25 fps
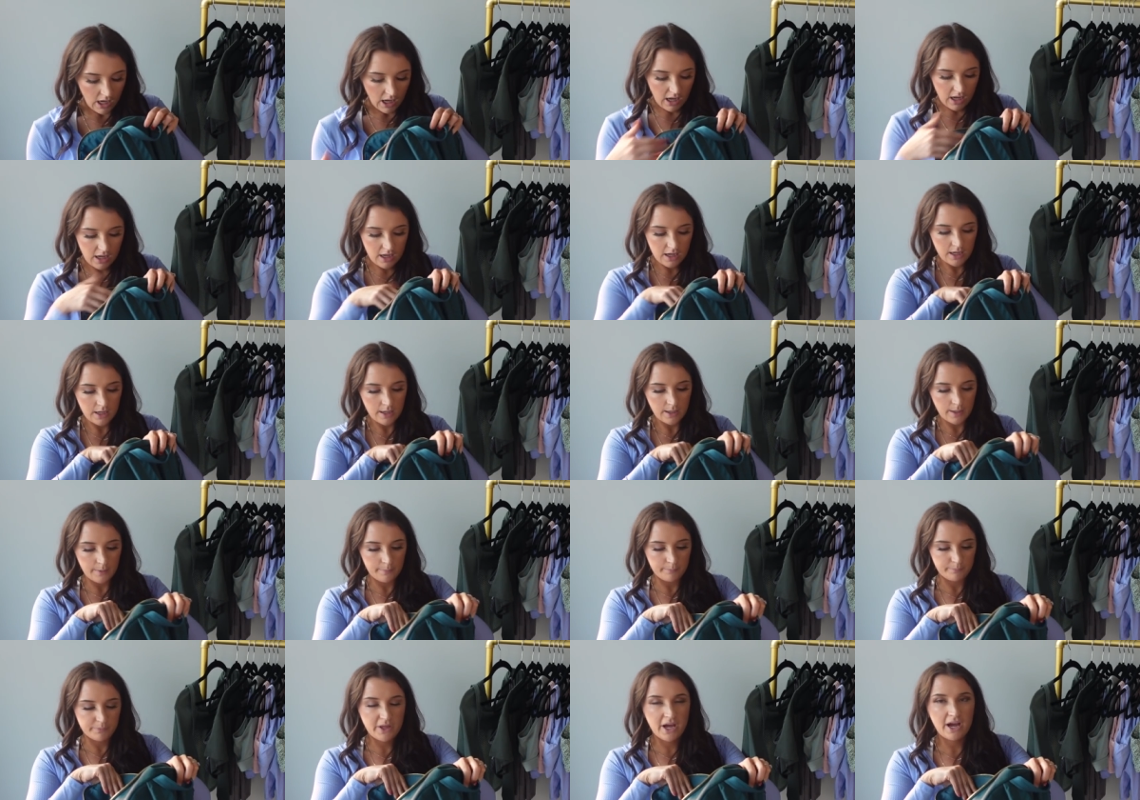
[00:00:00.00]

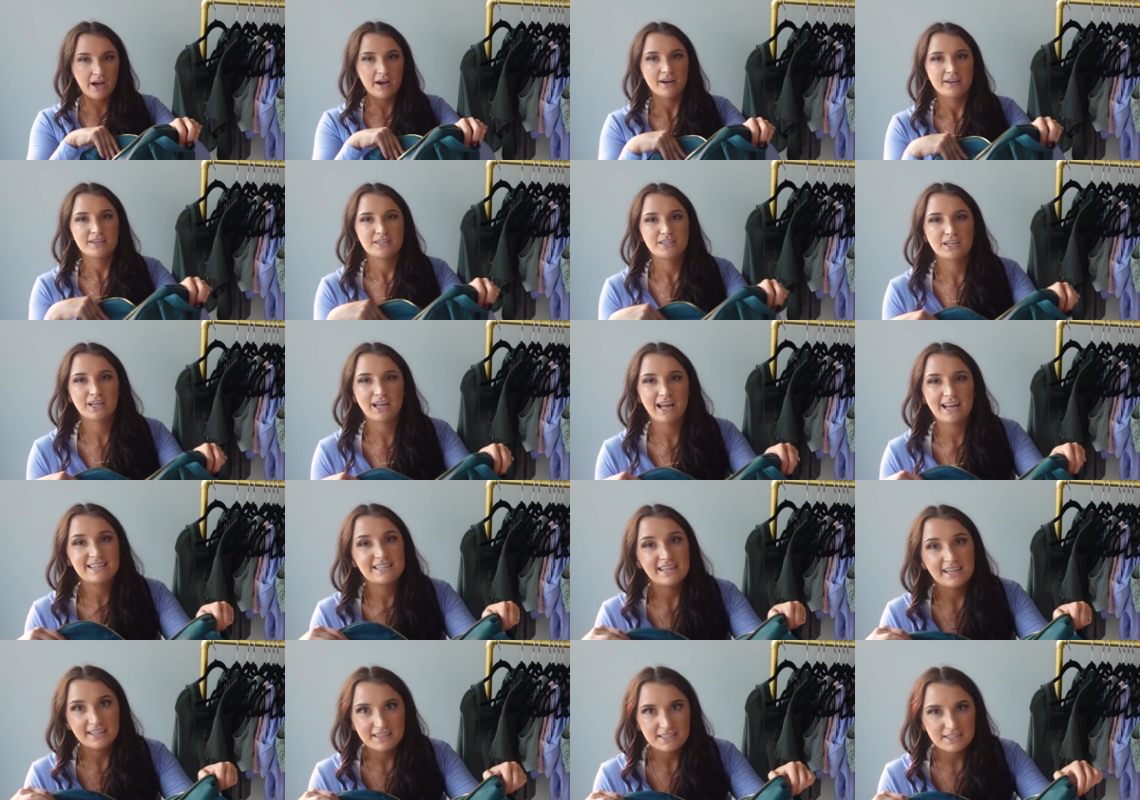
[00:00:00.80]
I
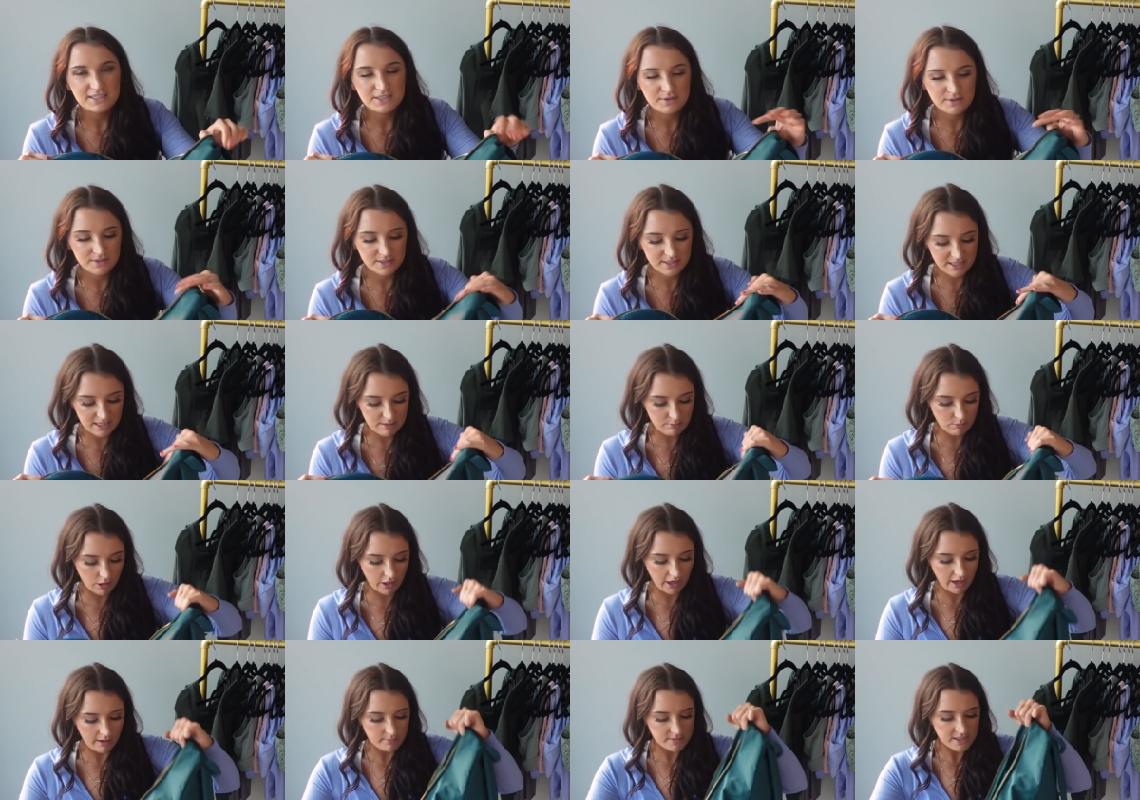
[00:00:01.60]
take this to his
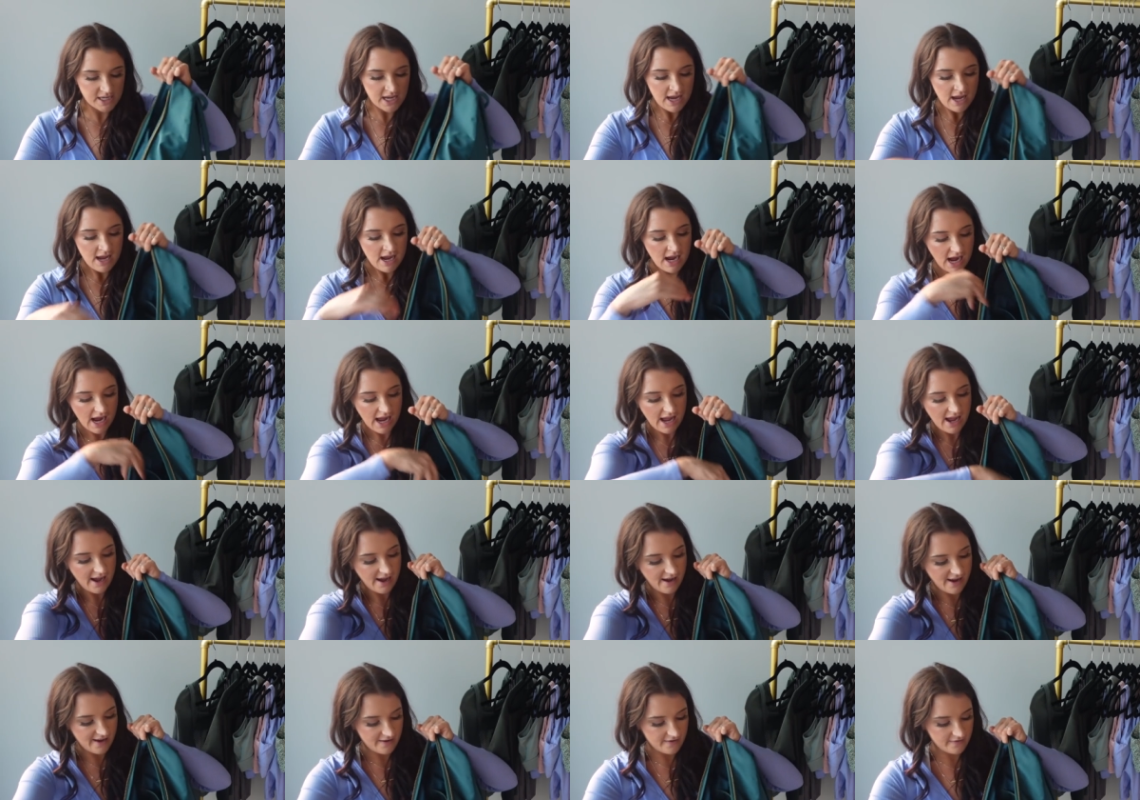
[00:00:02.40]
T-ball games. I
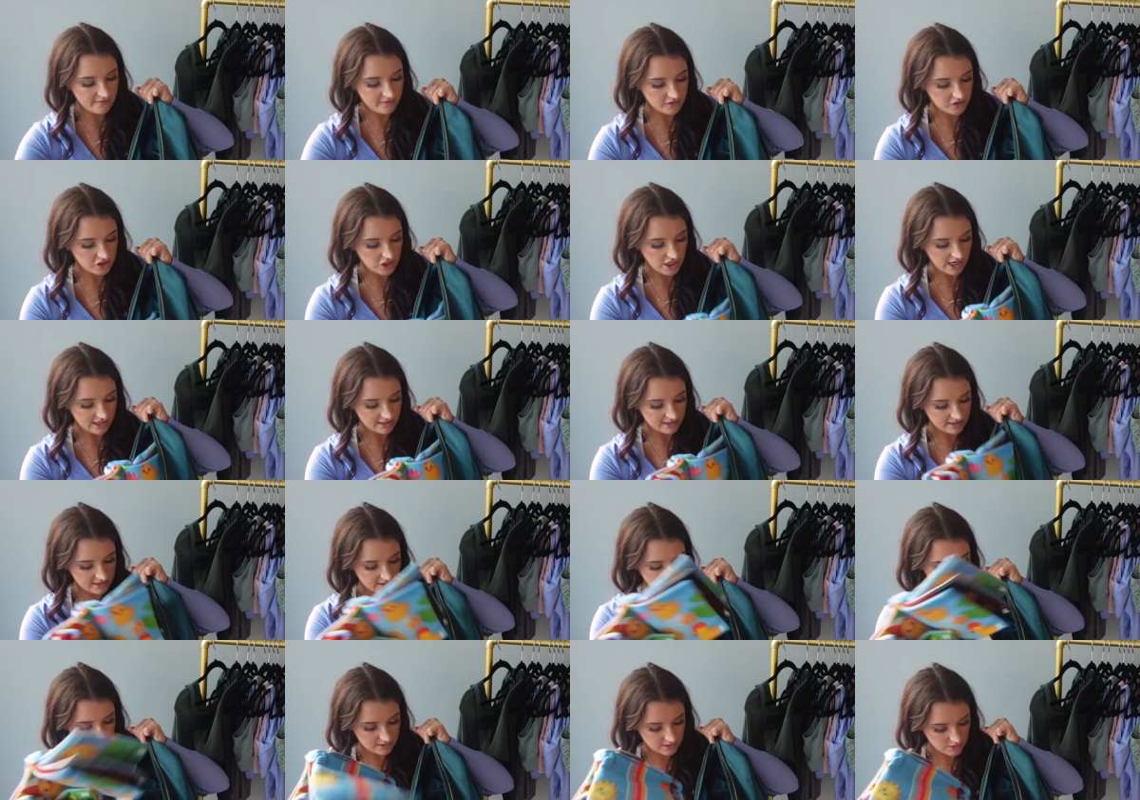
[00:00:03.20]
have
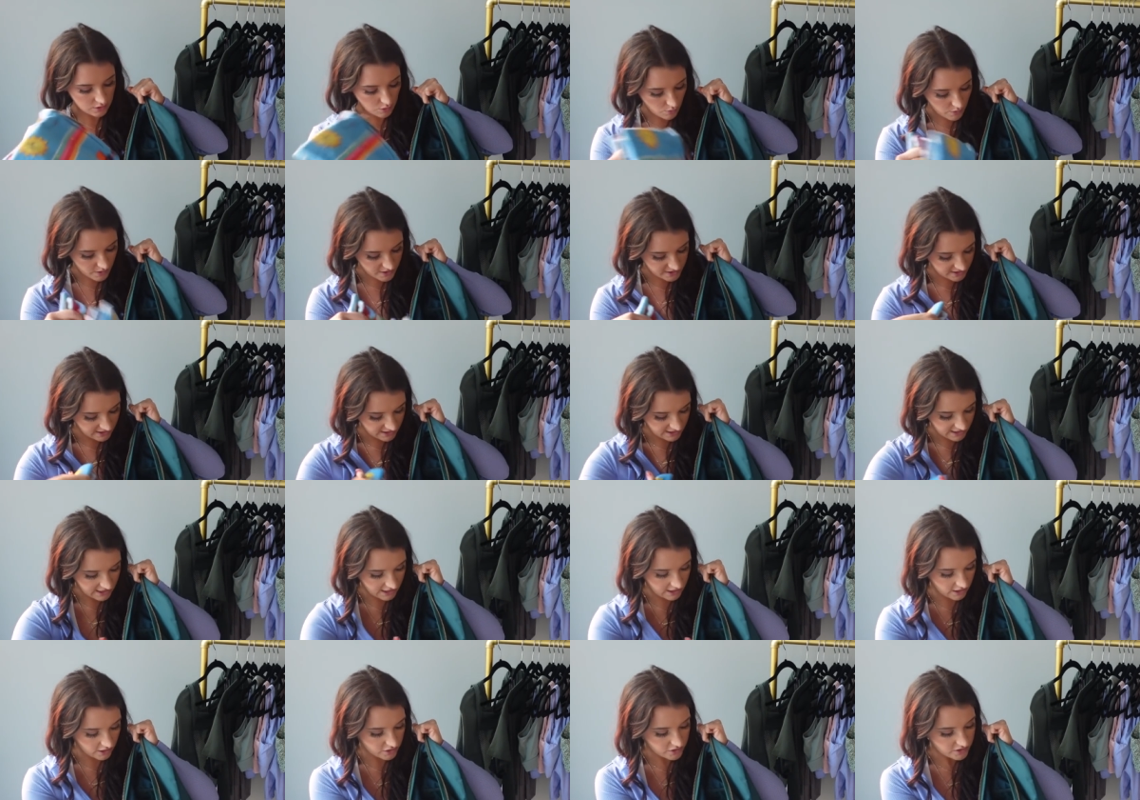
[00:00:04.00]
Jax's toys in
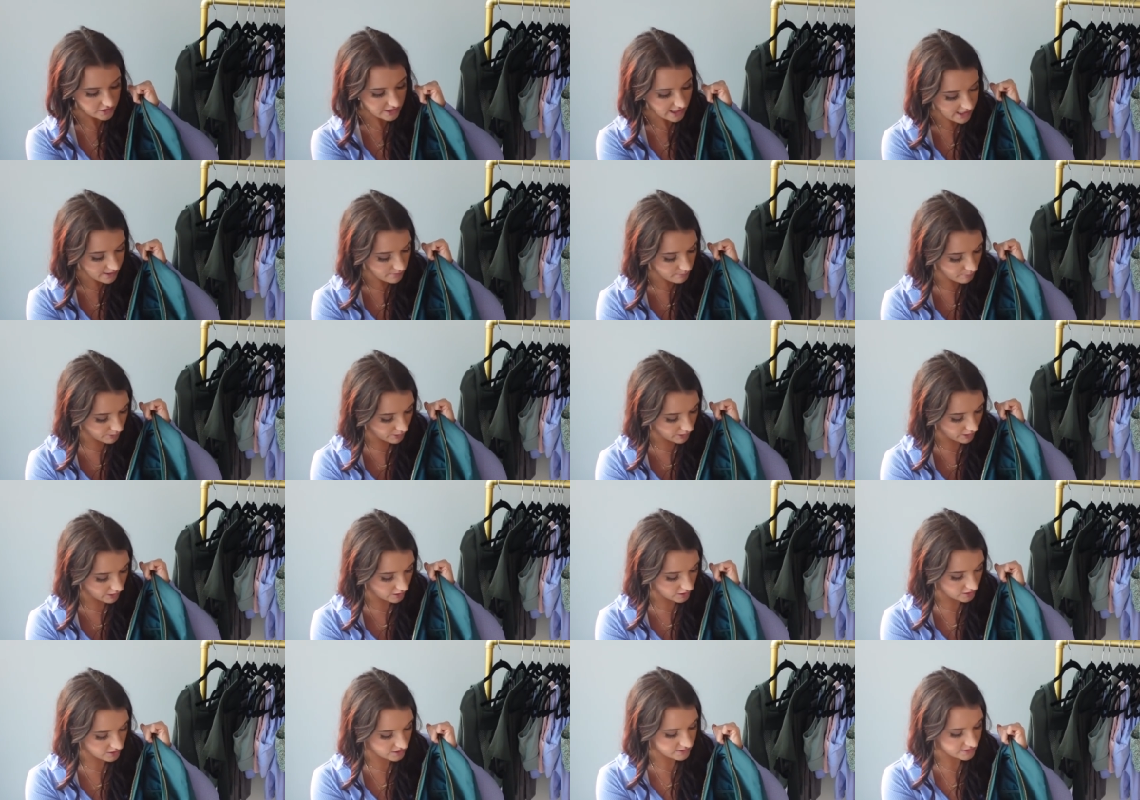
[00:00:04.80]
here,
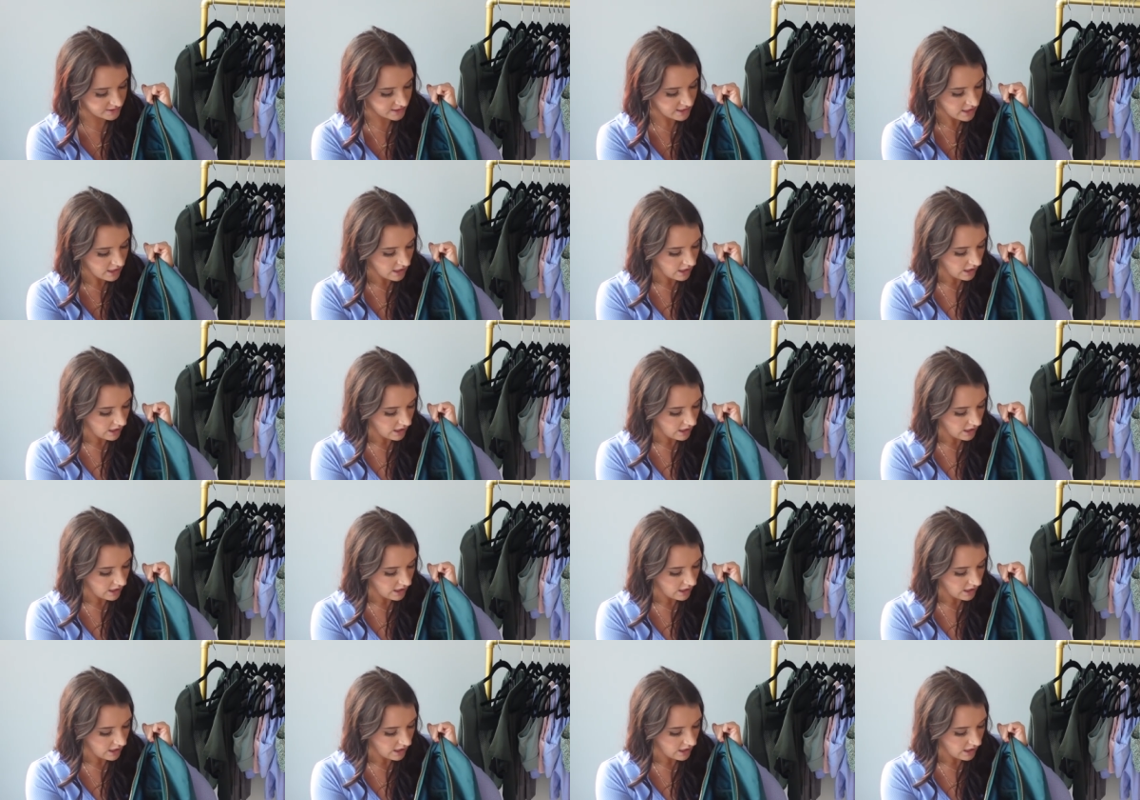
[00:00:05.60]
diapers,